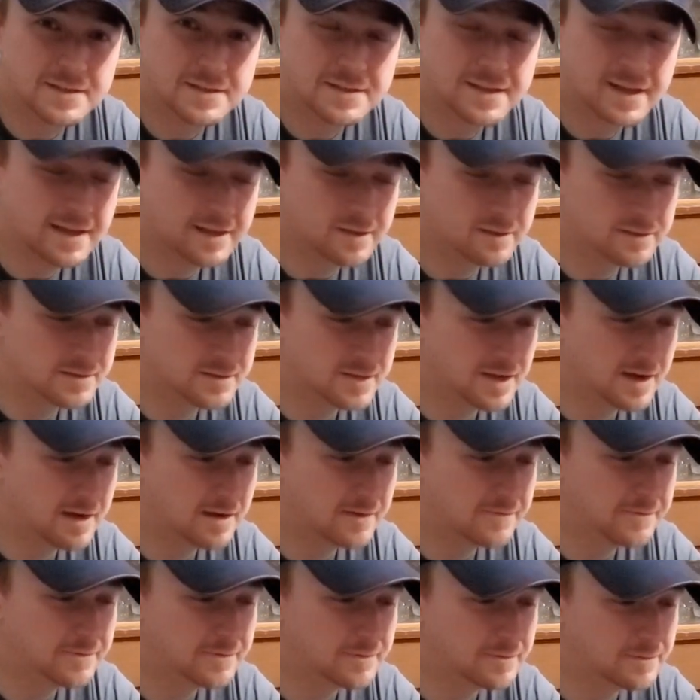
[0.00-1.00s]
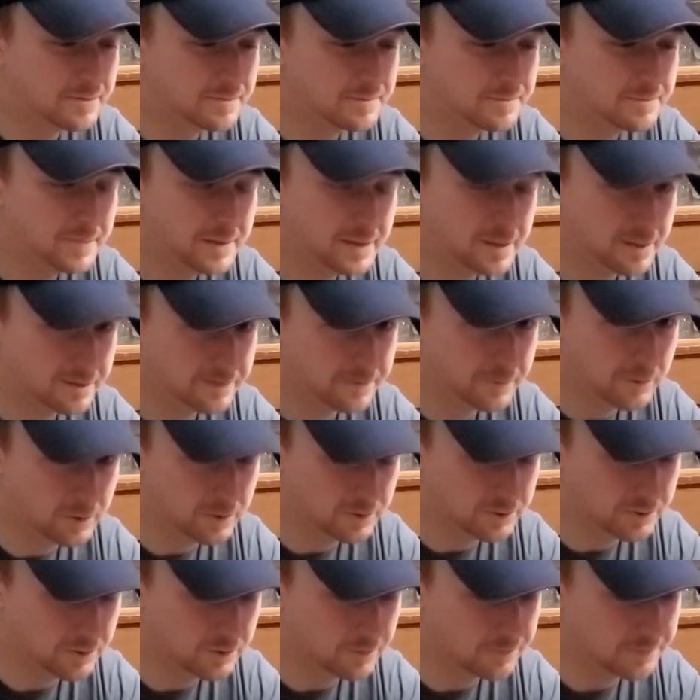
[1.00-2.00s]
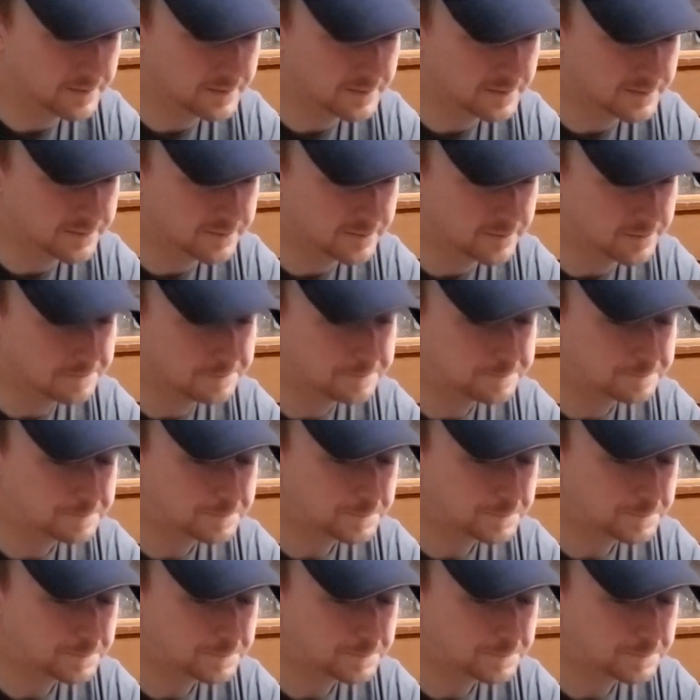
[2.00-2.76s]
containers are that are full of Tropheus food.